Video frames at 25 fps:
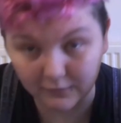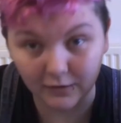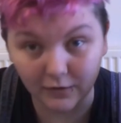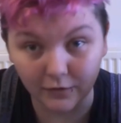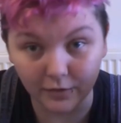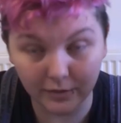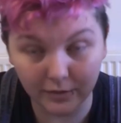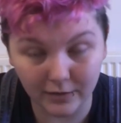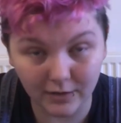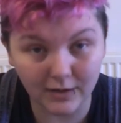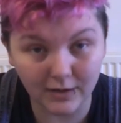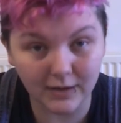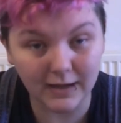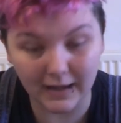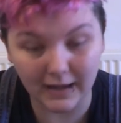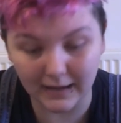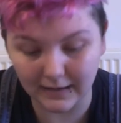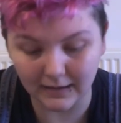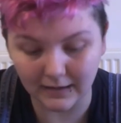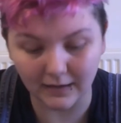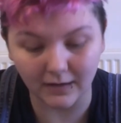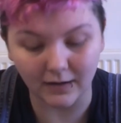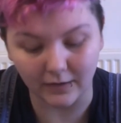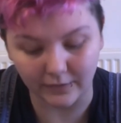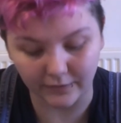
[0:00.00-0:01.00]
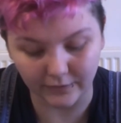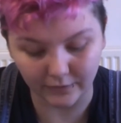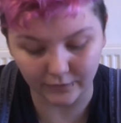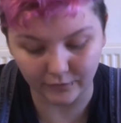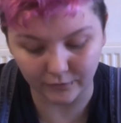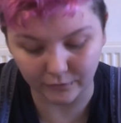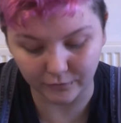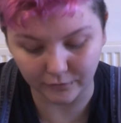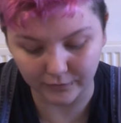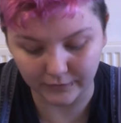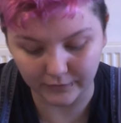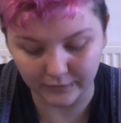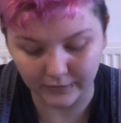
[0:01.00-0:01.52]
are 38
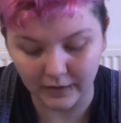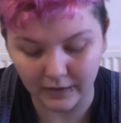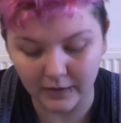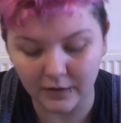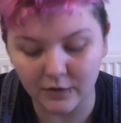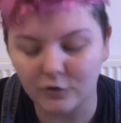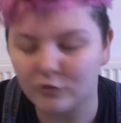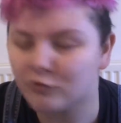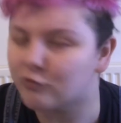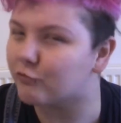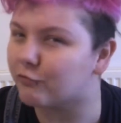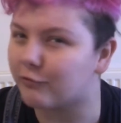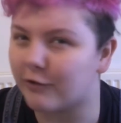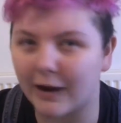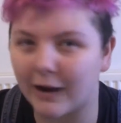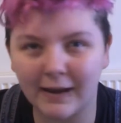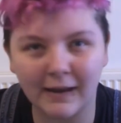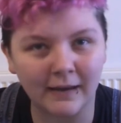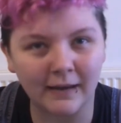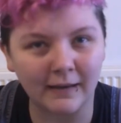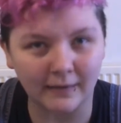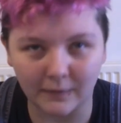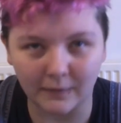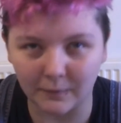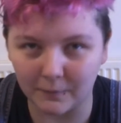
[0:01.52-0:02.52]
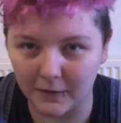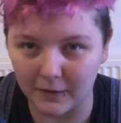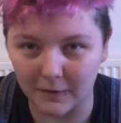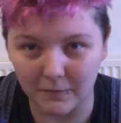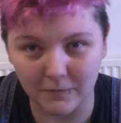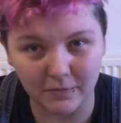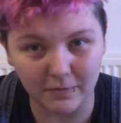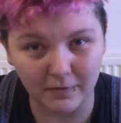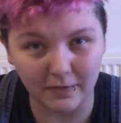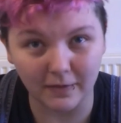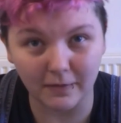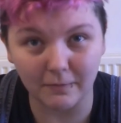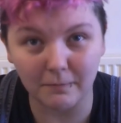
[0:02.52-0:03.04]
cardinals trying to
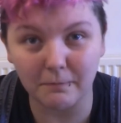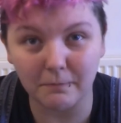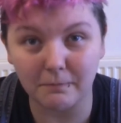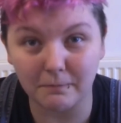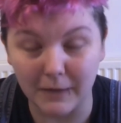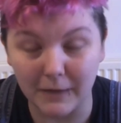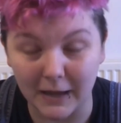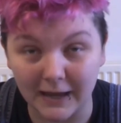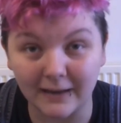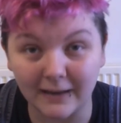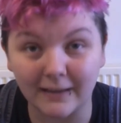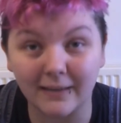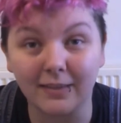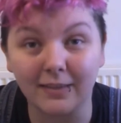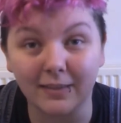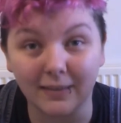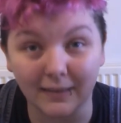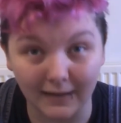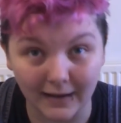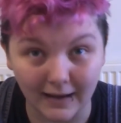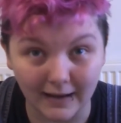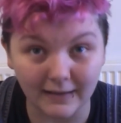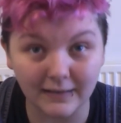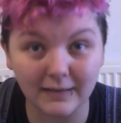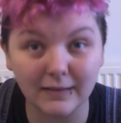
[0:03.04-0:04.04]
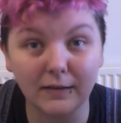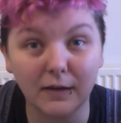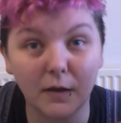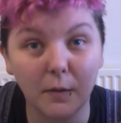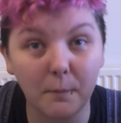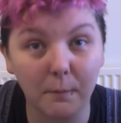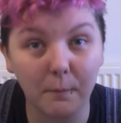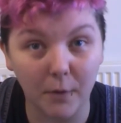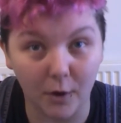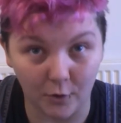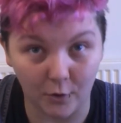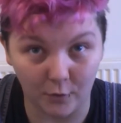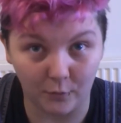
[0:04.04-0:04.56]
pick the next
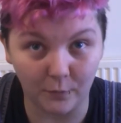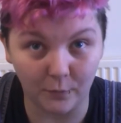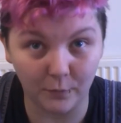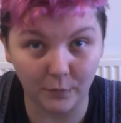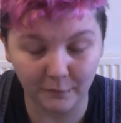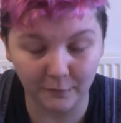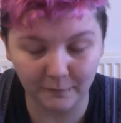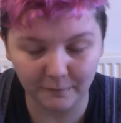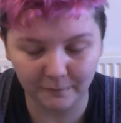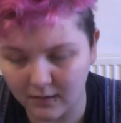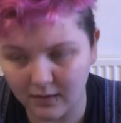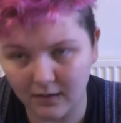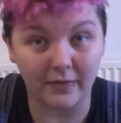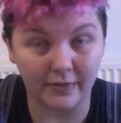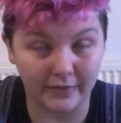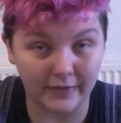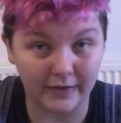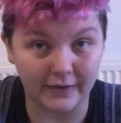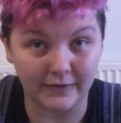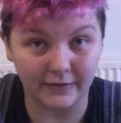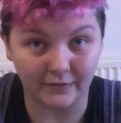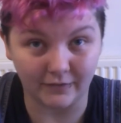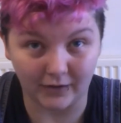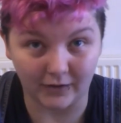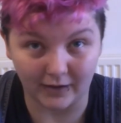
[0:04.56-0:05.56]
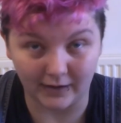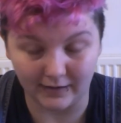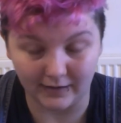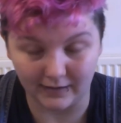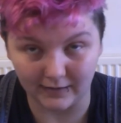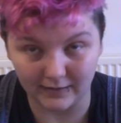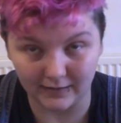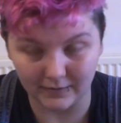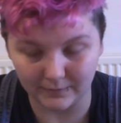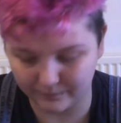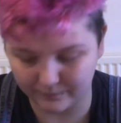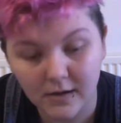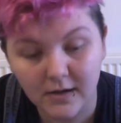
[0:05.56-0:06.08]
pope. They're divided.
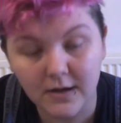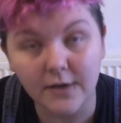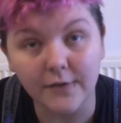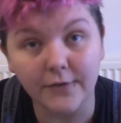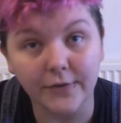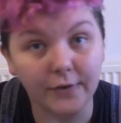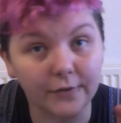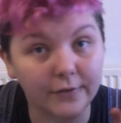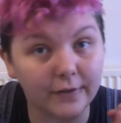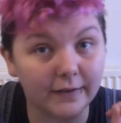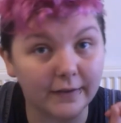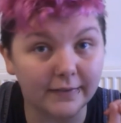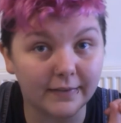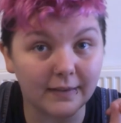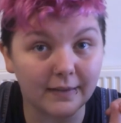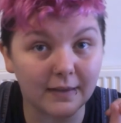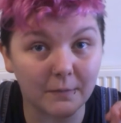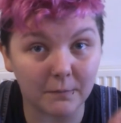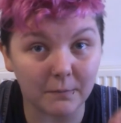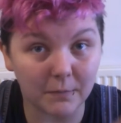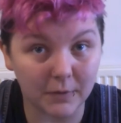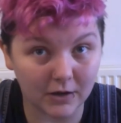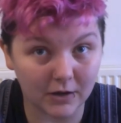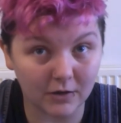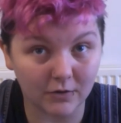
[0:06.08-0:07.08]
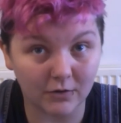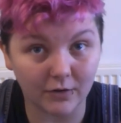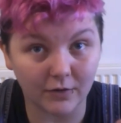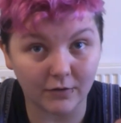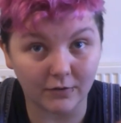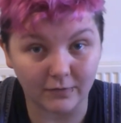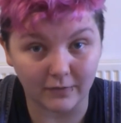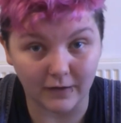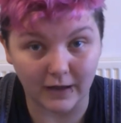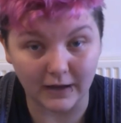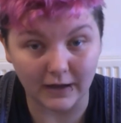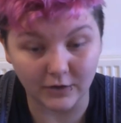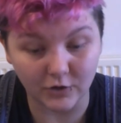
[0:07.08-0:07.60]
So there's the imperial
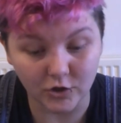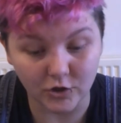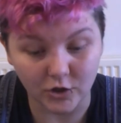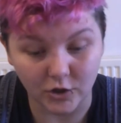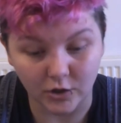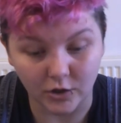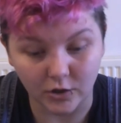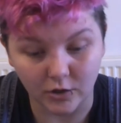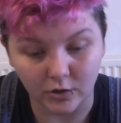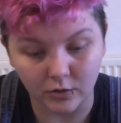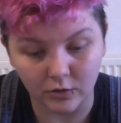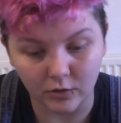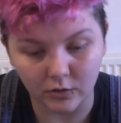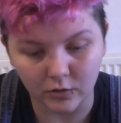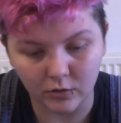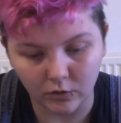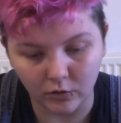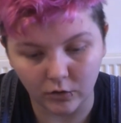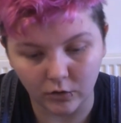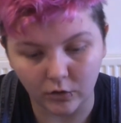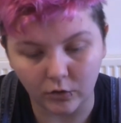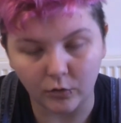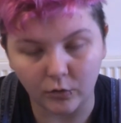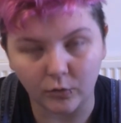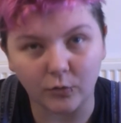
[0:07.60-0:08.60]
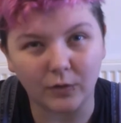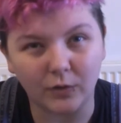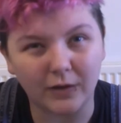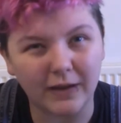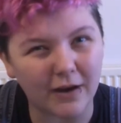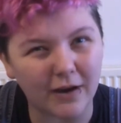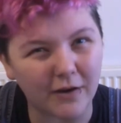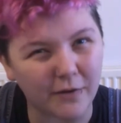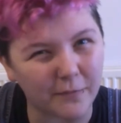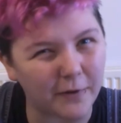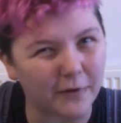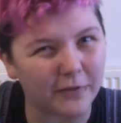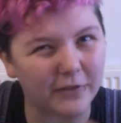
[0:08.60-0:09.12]
faction, who
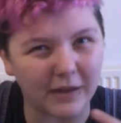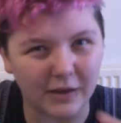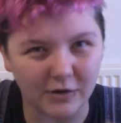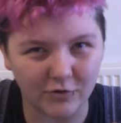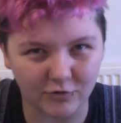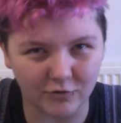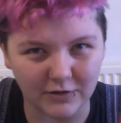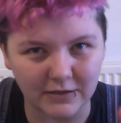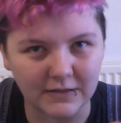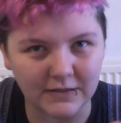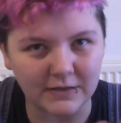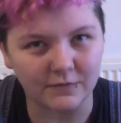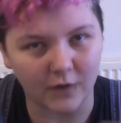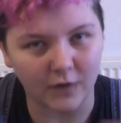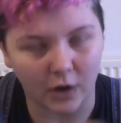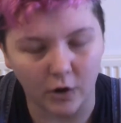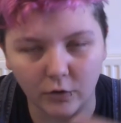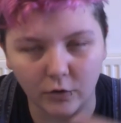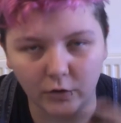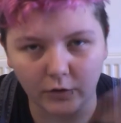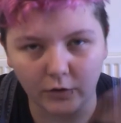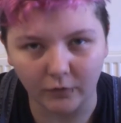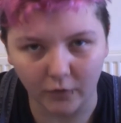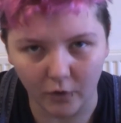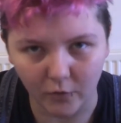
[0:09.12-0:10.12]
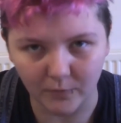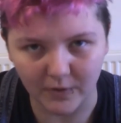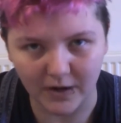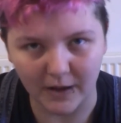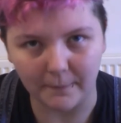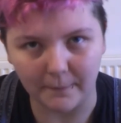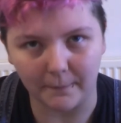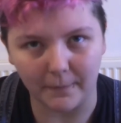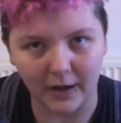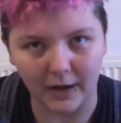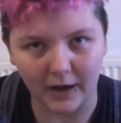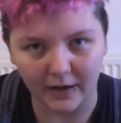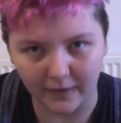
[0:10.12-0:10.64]
care about the interests of the Holy Roman
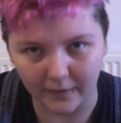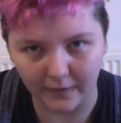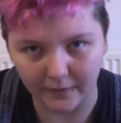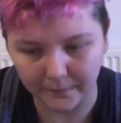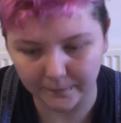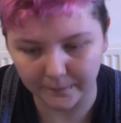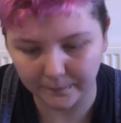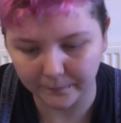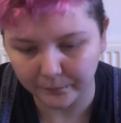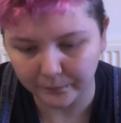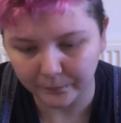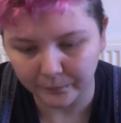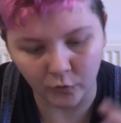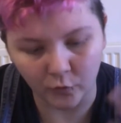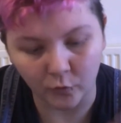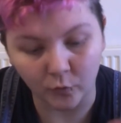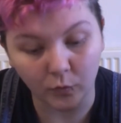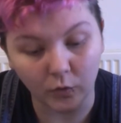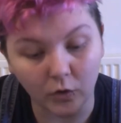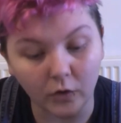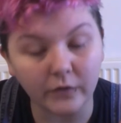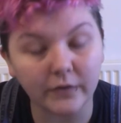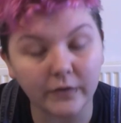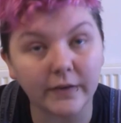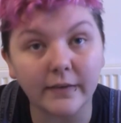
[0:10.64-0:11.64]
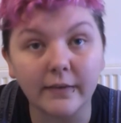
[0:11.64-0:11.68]
Empire, who want to